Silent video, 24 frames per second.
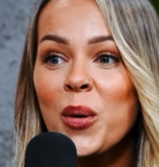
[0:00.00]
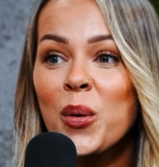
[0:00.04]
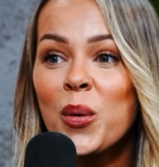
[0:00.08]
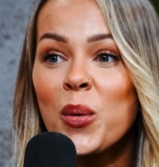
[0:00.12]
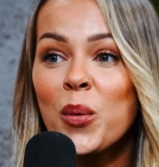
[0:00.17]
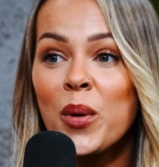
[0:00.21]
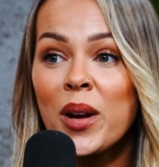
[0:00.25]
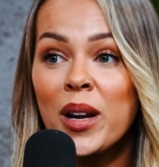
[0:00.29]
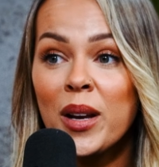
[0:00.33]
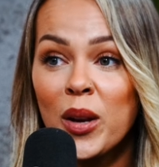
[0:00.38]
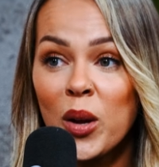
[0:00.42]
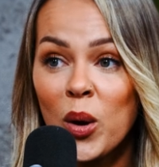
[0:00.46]

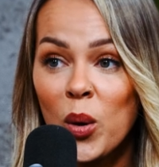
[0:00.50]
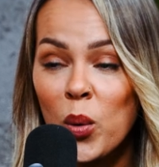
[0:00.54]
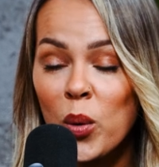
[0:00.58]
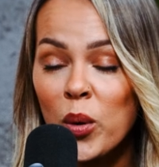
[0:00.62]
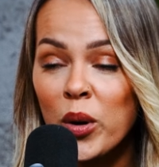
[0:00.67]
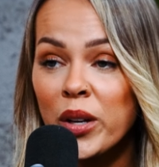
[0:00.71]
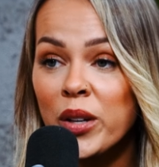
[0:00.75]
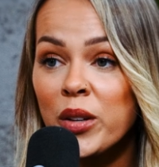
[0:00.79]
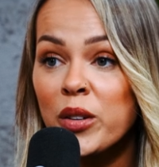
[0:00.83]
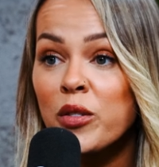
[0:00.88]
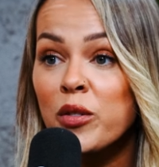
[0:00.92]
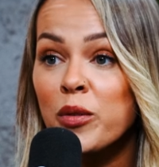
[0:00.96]
we know where
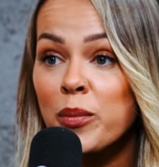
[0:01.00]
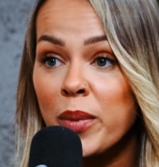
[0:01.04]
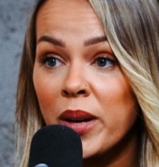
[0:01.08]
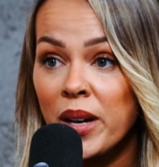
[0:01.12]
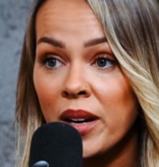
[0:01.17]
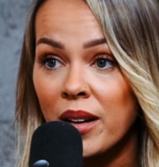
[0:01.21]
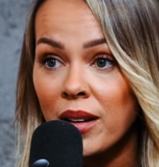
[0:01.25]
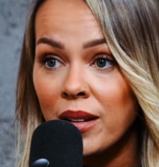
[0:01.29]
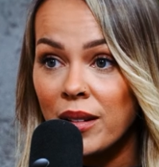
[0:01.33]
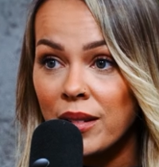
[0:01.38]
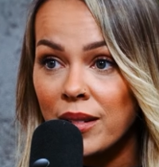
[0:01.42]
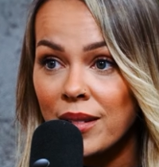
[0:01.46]
you've
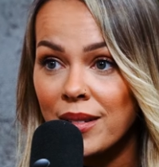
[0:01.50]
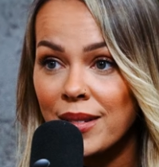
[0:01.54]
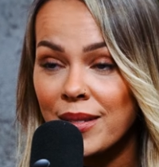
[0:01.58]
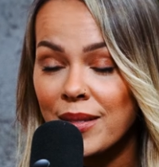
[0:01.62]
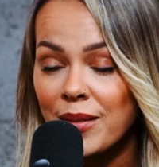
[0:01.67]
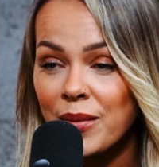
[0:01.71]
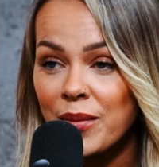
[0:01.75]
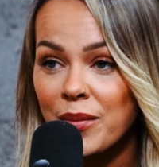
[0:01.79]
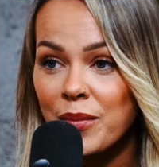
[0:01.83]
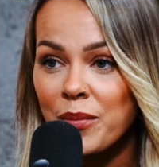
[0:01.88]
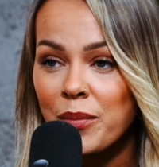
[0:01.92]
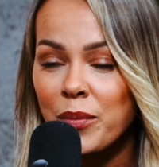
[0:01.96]
been,
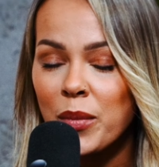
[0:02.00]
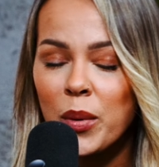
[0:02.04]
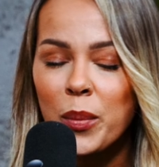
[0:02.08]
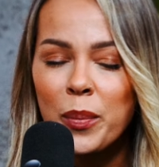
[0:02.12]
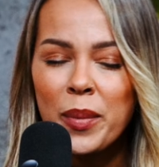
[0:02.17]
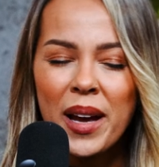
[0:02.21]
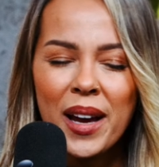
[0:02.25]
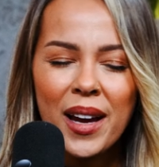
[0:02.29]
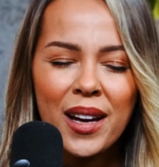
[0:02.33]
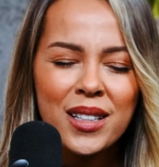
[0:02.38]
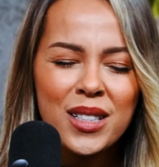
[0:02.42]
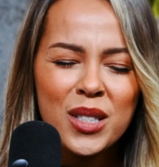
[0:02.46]
but
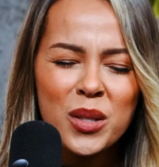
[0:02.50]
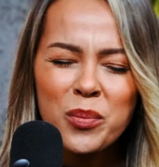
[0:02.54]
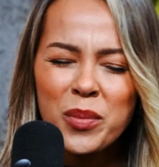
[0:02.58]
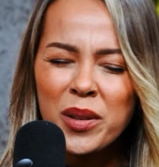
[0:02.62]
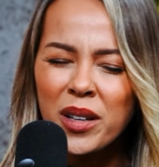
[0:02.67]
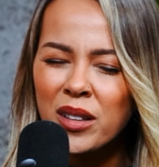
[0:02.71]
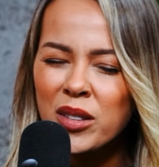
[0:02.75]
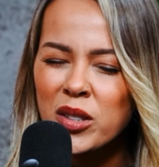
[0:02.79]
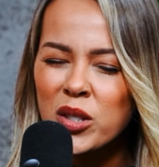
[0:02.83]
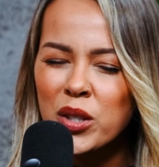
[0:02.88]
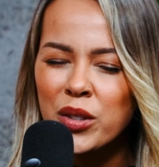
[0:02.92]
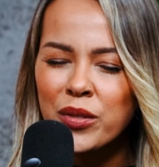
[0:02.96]
paint a
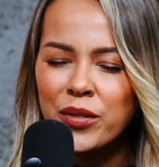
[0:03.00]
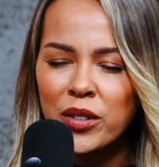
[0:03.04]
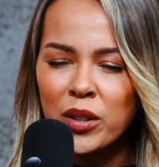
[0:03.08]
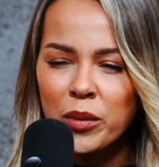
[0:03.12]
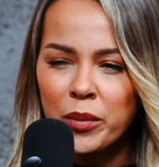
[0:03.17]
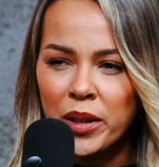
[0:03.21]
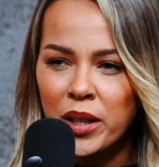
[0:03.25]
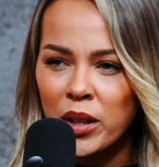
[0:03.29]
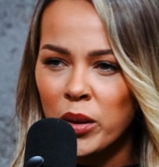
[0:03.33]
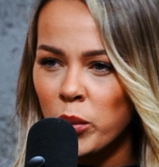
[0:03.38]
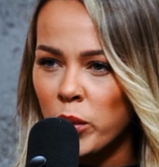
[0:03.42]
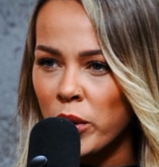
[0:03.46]
picture for
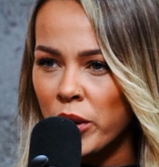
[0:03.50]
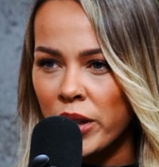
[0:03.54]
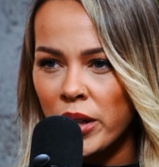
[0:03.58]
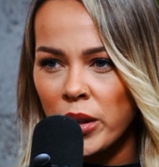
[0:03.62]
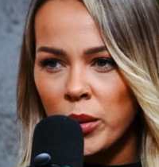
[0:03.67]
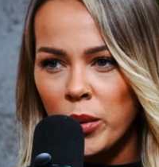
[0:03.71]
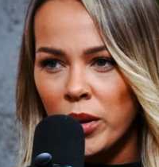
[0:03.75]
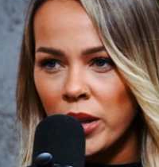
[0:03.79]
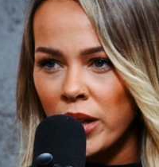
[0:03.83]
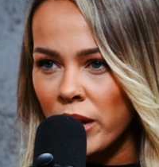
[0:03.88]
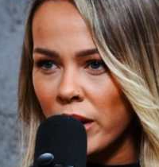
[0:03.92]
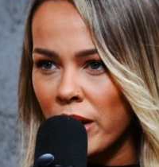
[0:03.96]
me on where you
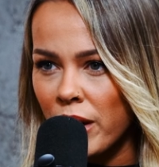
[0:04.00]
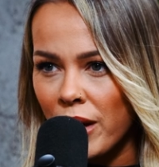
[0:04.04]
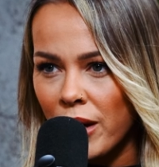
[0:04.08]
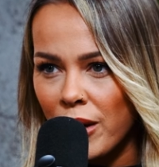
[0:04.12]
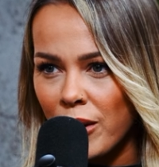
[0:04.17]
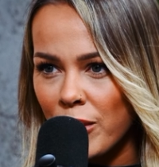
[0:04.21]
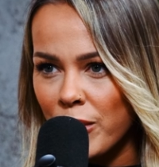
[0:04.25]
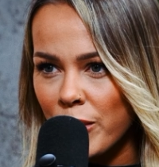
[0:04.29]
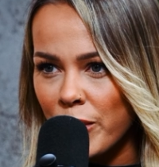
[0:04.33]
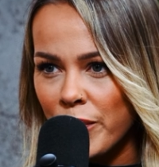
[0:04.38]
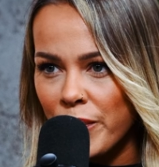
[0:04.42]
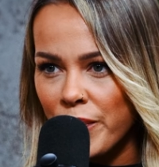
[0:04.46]
want to
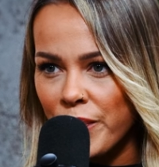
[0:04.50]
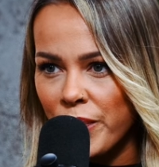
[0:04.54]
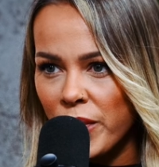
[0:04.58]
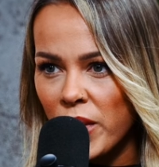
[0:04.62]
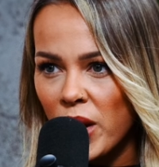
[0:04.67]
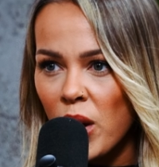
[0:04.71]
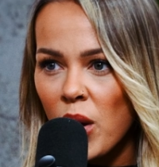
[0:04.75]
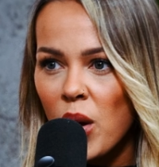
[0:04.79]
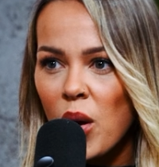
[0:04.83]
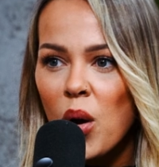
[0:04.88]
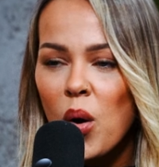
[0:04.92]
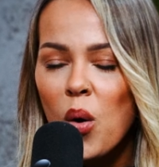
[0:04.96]
go.
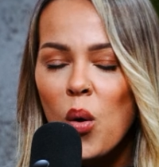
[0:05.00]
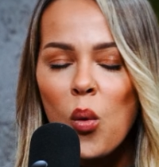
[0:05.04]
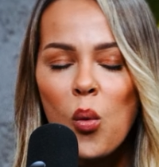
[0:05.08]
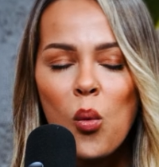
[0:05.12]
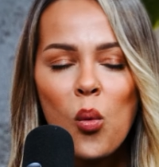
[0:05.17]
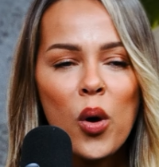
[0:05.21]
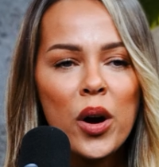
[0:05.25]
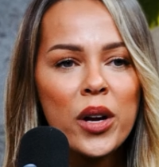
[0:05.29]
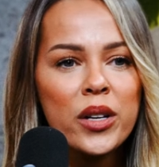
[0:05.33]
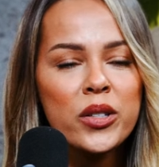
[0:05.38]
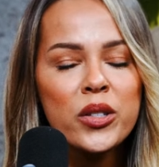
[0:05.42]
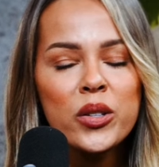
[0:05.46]

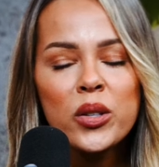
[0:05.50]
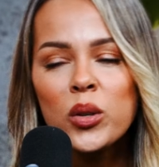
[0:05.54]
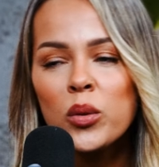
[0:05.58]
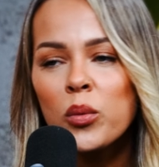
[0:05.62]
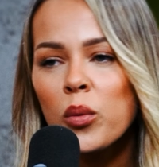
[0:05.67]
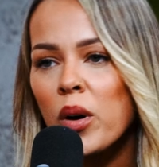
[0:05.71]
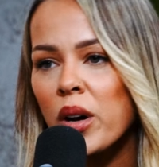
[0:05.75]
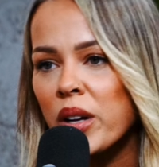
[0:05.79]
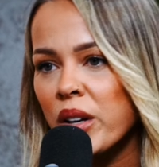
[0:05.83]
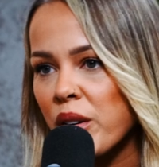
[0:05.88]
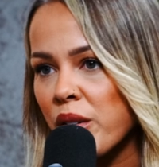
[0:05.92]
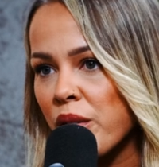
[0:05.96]
What do you
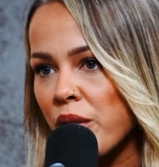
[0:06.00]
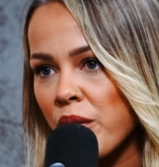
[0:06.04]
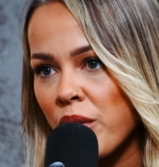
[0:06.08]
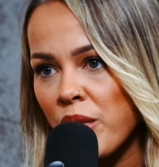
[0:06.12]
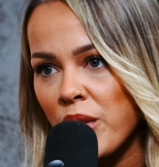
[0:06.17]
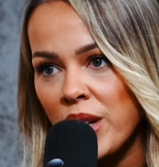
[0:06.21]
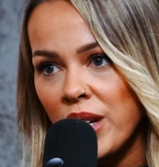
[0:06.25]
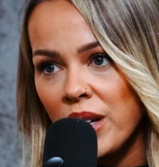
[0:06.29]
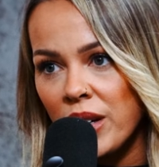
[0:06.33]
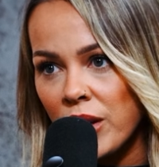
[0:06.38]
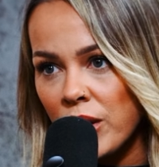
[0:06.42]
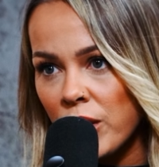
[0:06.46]
want to
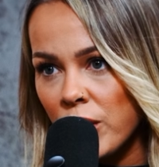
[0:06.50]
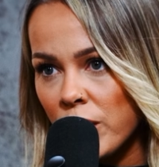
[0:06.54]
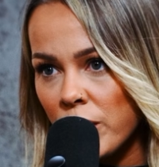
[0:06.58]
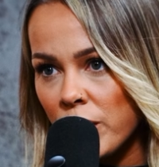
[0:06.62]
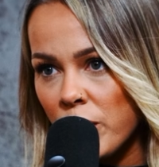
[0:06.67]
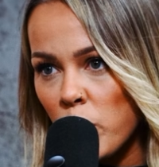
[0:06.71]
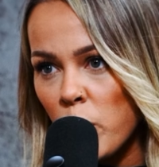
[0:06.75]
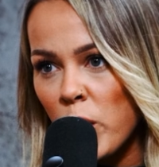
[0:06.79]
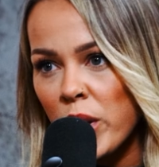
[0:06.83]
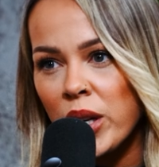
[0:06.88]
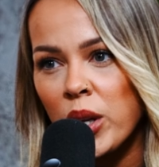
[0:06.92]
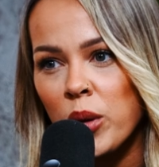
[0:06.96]
feel
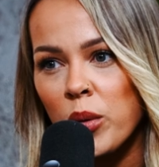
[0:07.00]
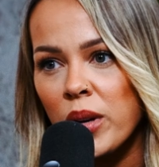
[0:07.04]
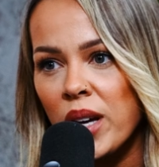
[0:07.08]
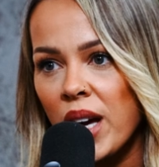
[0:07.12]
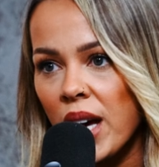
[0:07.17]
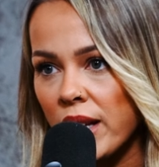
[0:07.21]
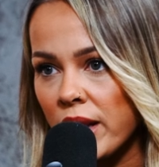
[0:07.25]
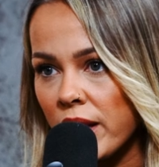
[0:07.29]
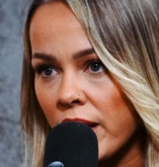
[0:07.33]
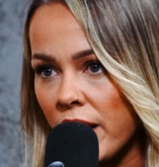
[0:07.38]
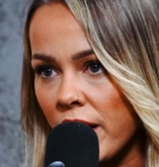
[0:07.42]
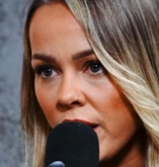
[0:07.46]
when you
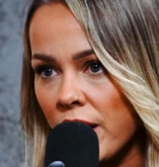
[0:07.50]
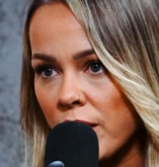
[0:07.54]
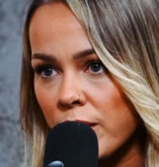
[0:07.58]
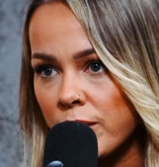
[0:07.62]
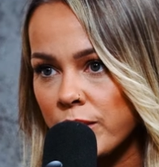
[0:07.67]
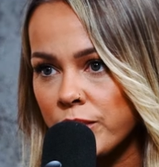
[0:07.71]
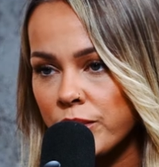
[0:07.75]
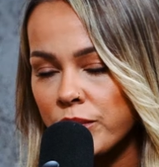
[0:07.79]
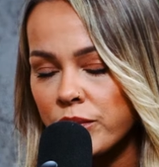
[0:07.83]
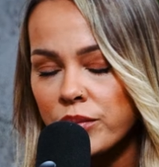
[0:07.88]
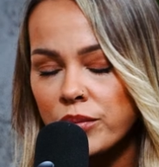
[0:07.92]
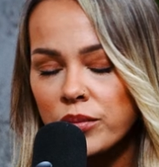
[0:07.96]
get there?
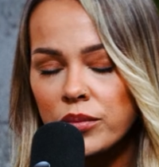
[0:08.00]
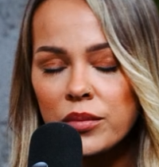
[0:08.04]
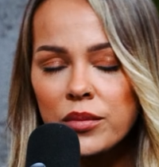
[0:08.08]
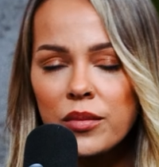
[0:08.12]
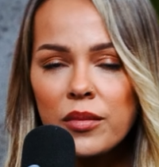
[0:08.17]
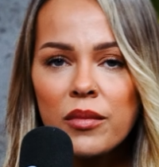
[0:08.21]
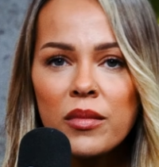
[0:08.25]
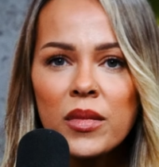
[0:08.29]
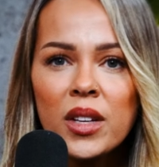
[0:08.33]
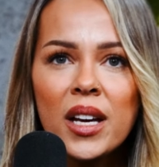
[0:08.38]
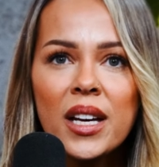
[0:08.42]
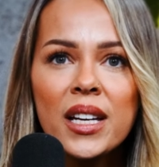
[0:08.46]

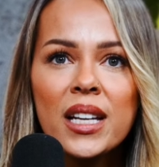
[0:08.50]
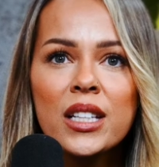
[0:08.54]
And